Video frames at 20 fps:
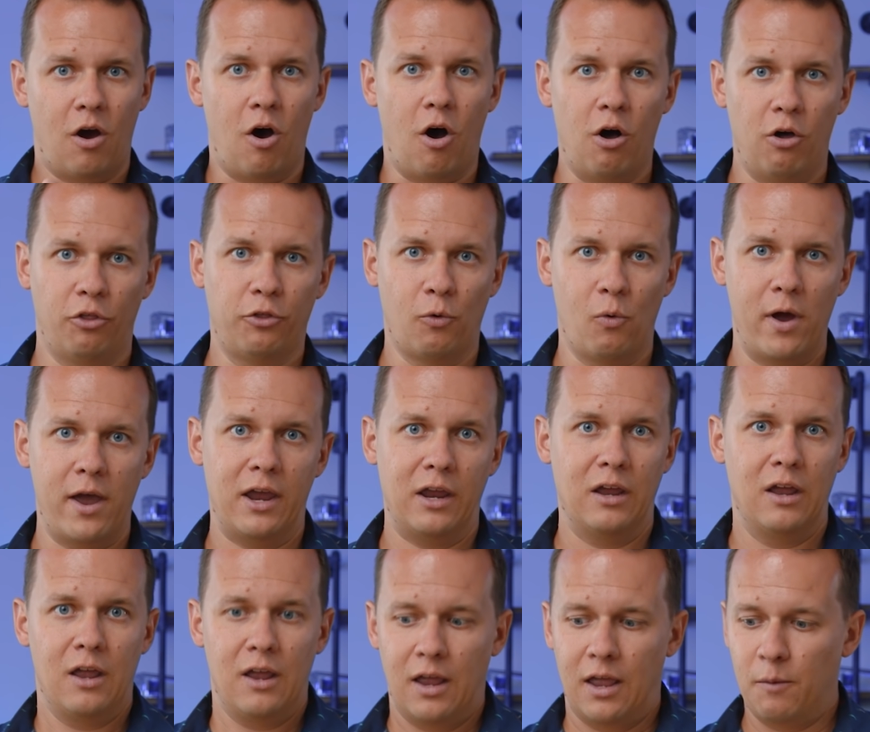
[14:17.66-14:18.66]
all the way.
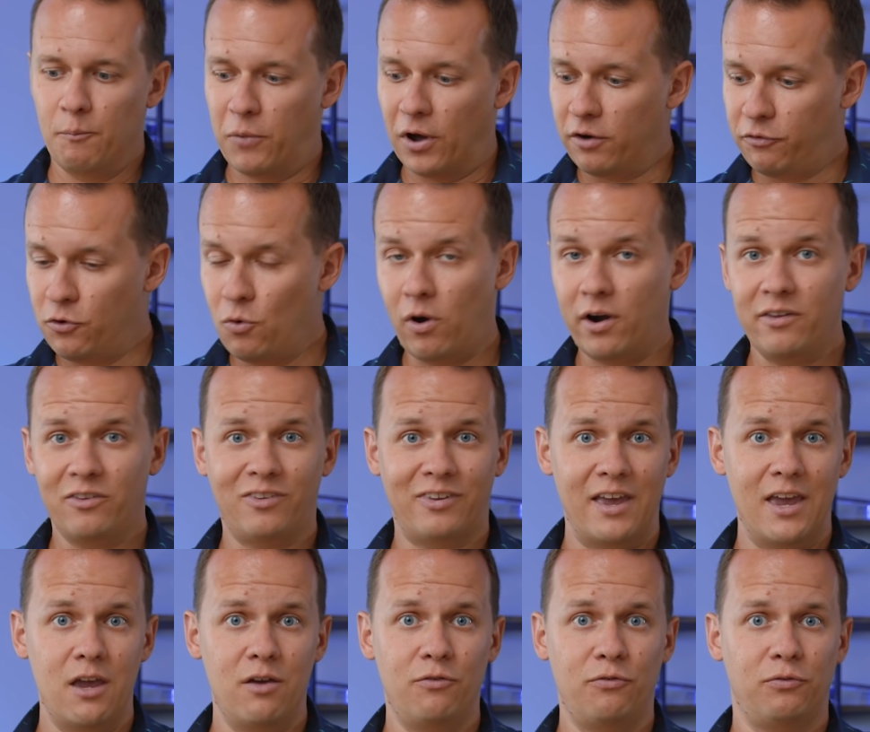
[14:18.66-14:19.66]
But if you want to
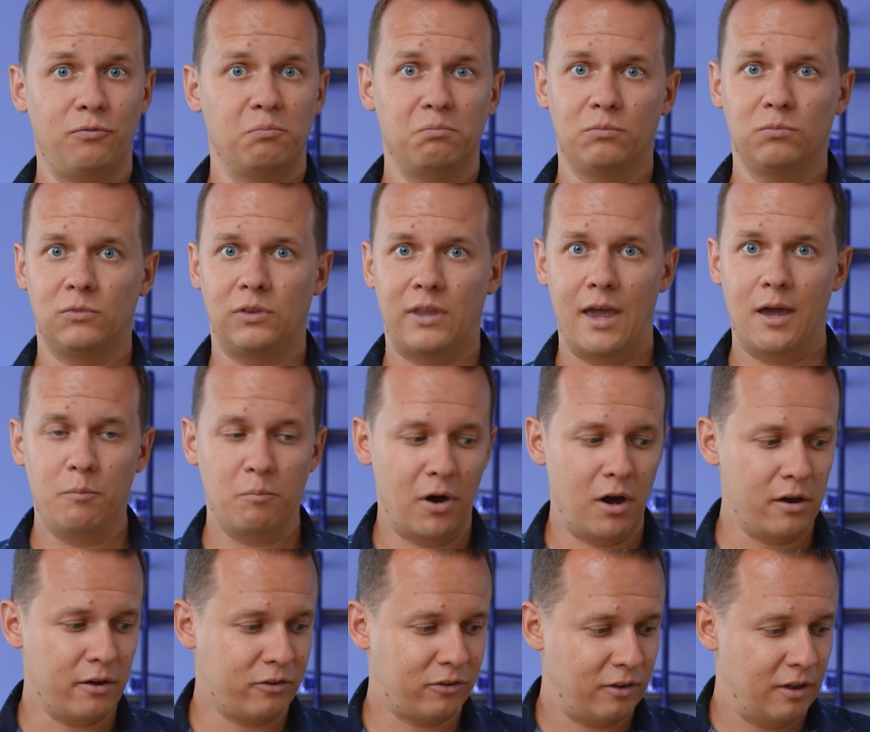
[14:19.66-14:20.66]
save 10
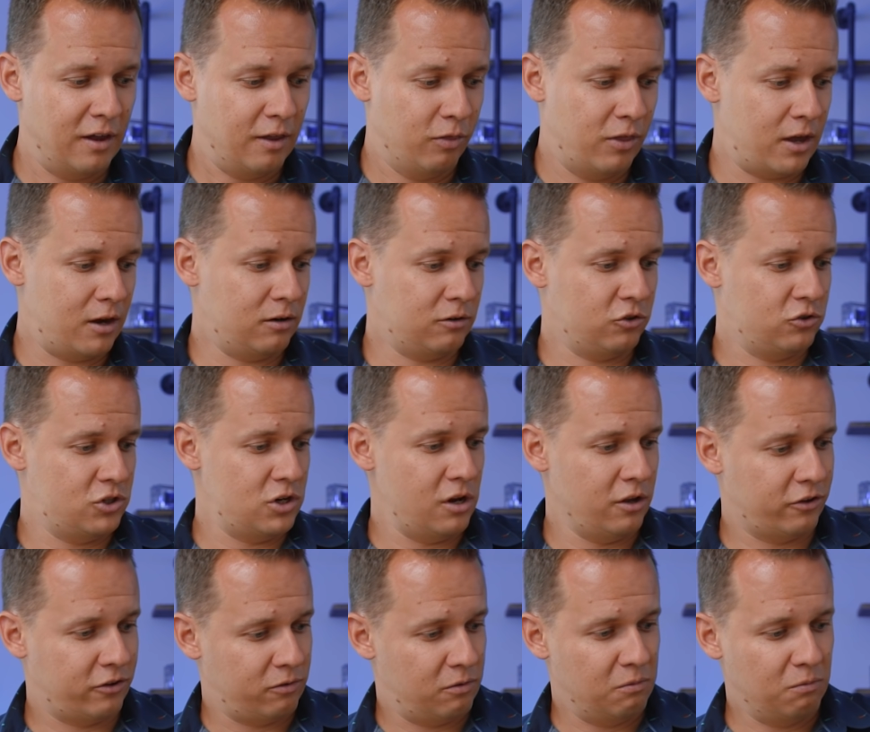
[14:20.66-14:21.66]
bucks, then
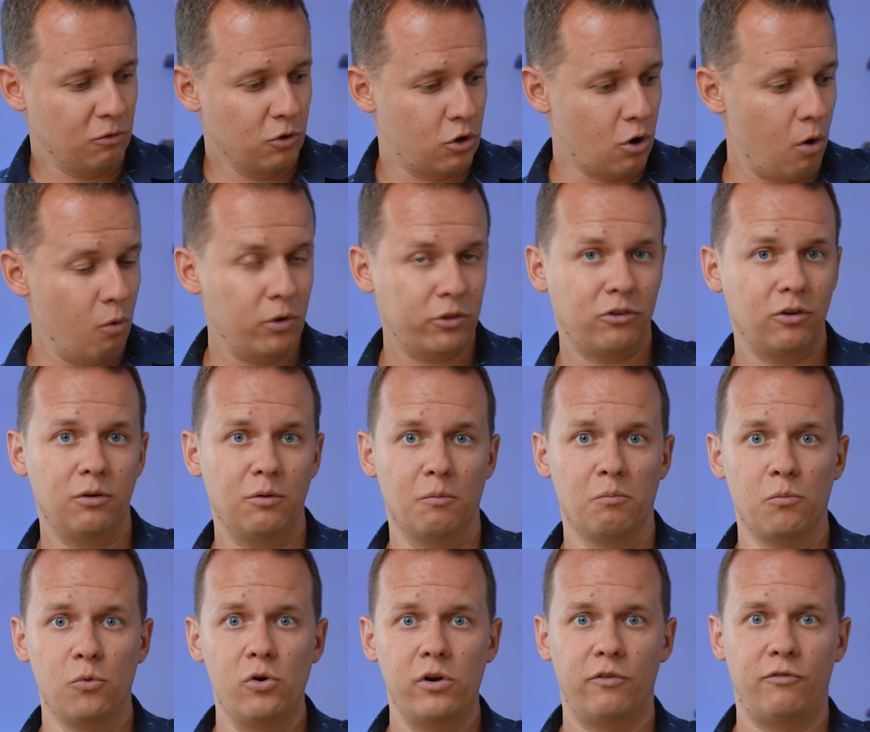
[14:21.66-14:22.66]
geez, go with the
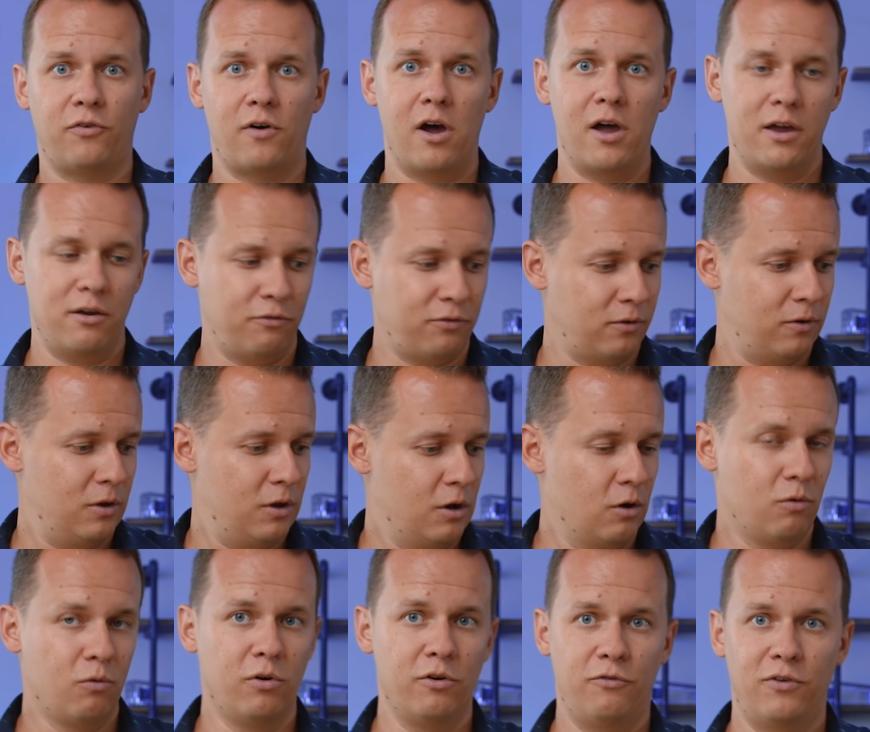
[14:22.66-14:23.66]
Mugen 5
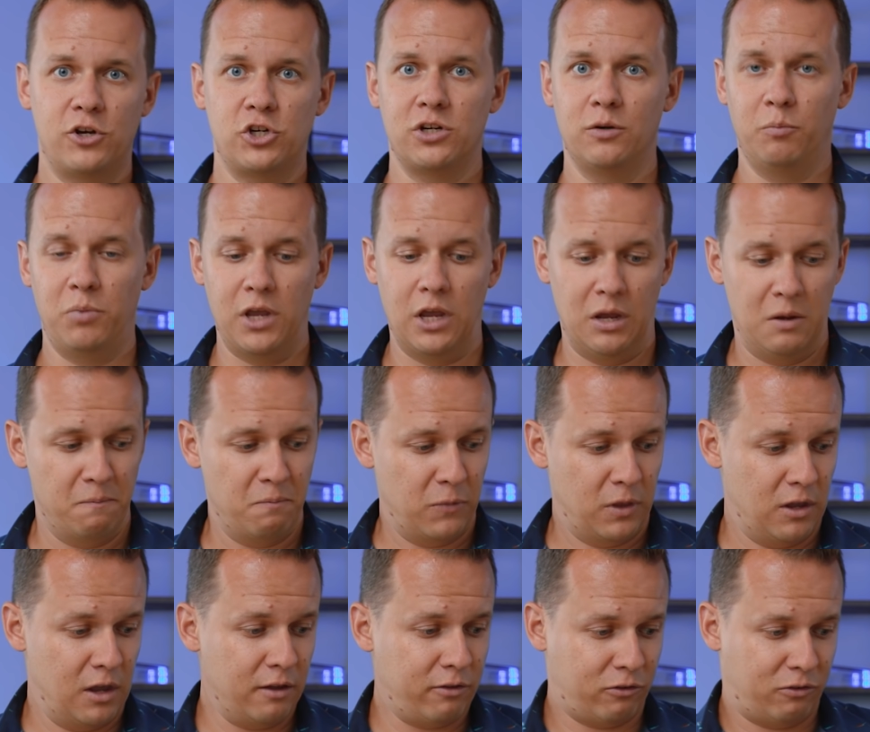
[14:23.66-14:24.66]
Revision B.
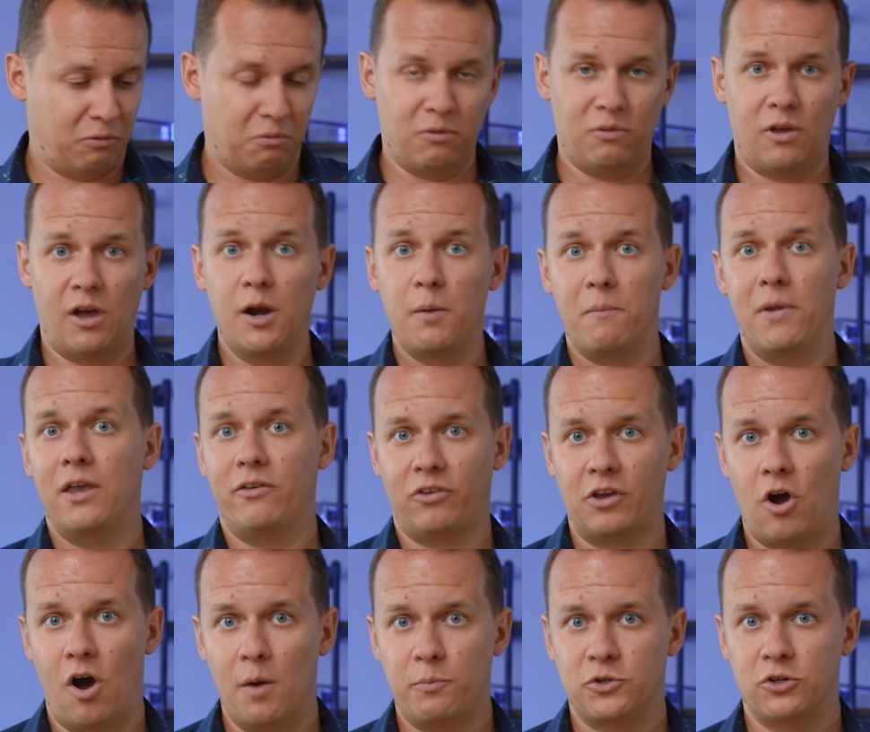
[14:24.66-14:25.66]
It's an
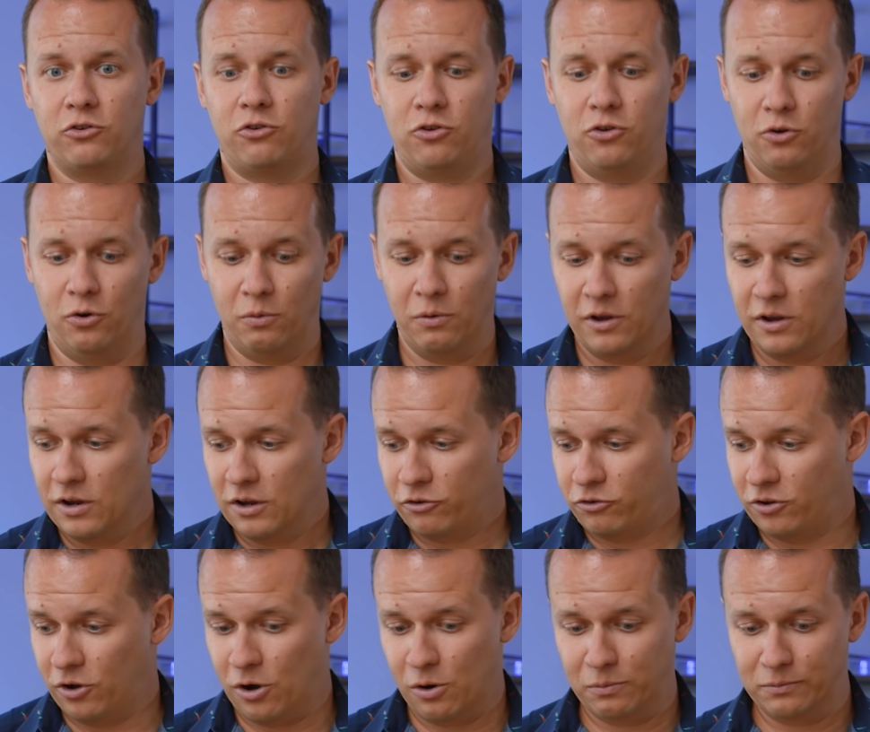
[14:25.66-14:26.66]
amazing option too.
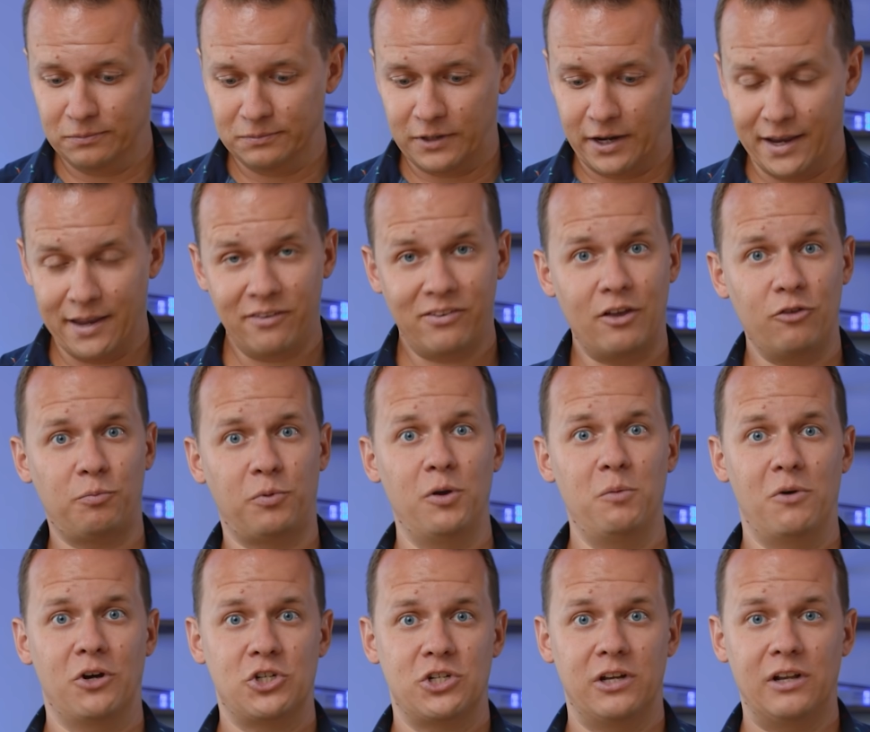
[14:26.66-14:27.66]
So I guess that's
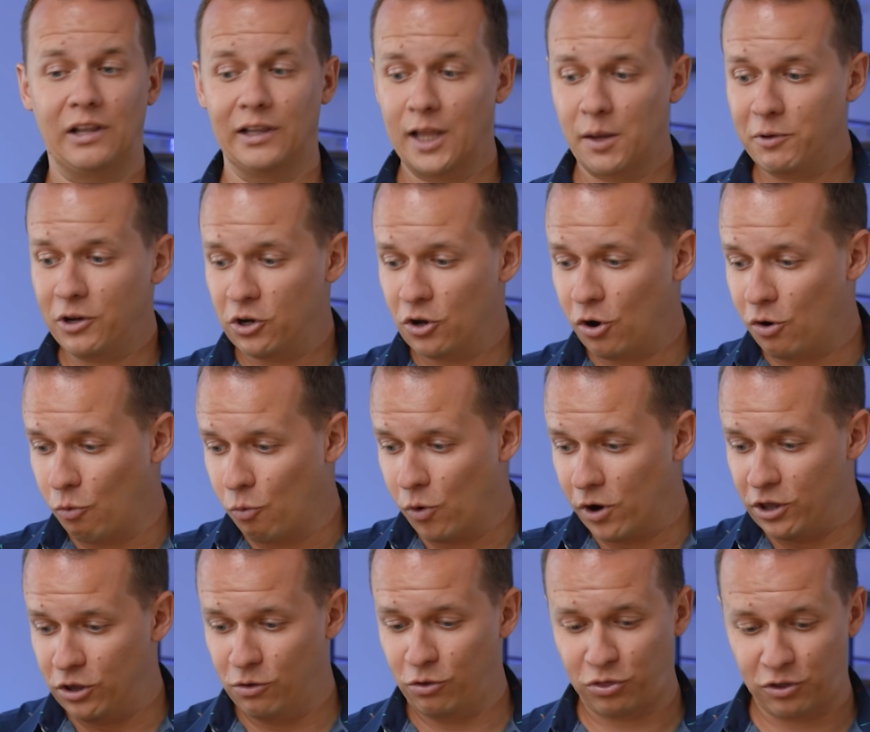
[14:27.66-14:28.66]
pretty much it. Let me know
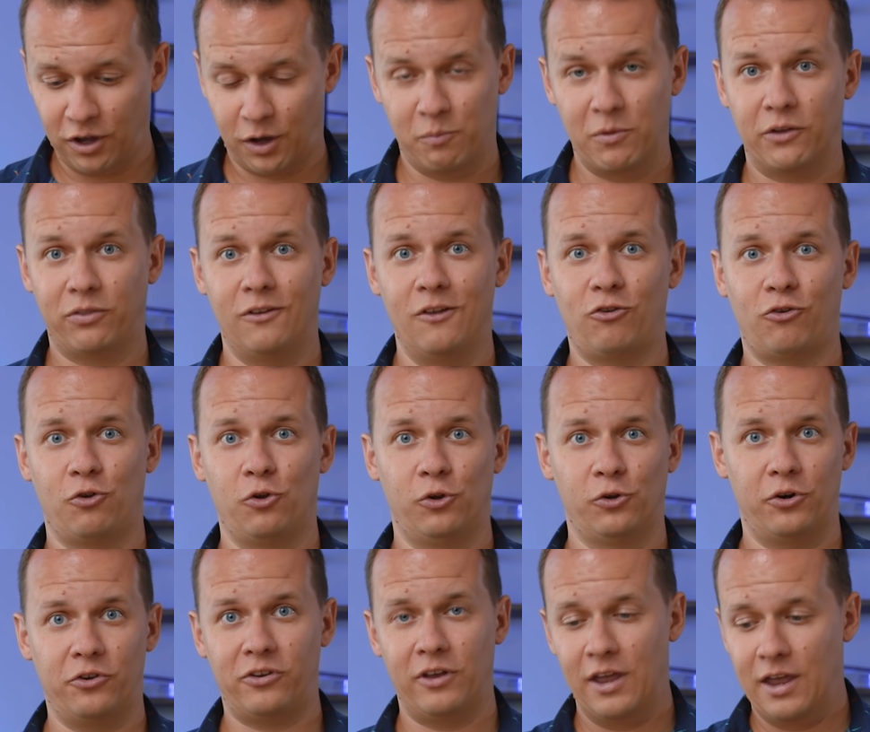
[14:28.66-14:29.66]
what you think about these
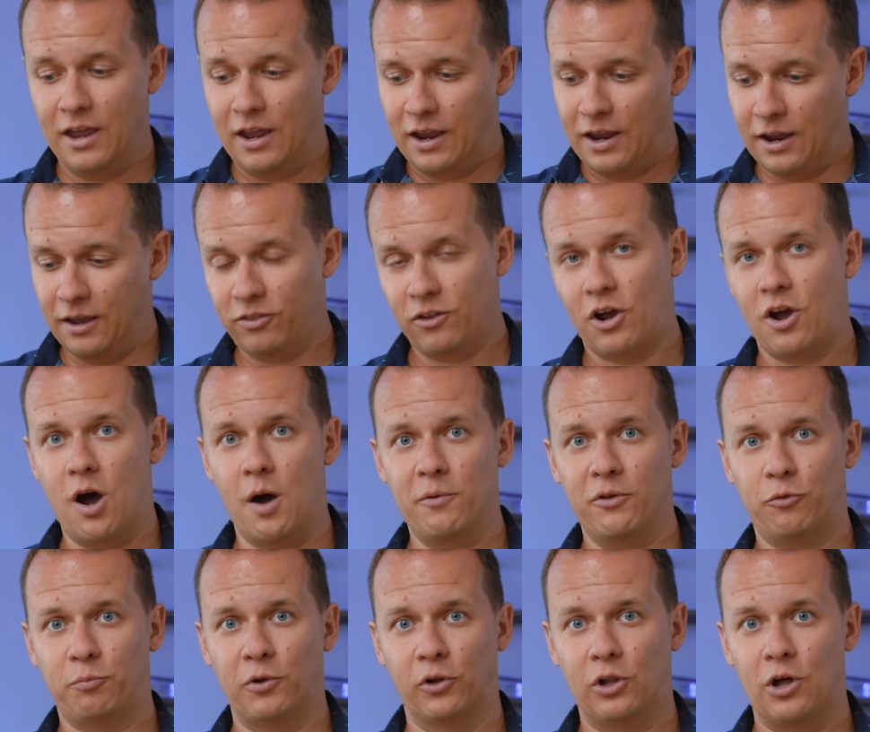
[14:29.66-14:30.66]
coolers in the
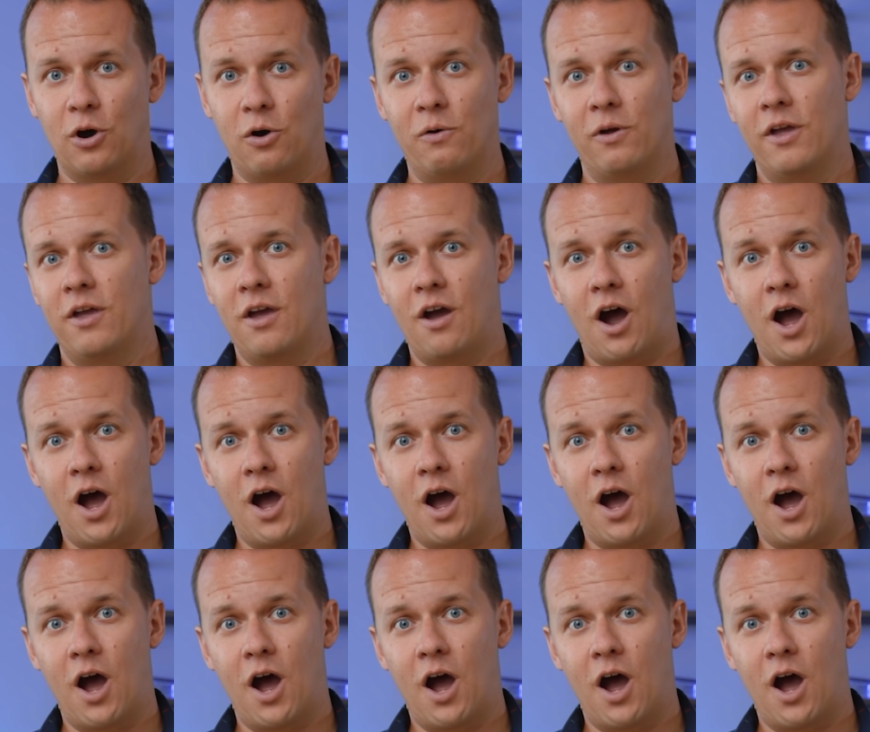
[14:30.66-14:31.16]
comments below.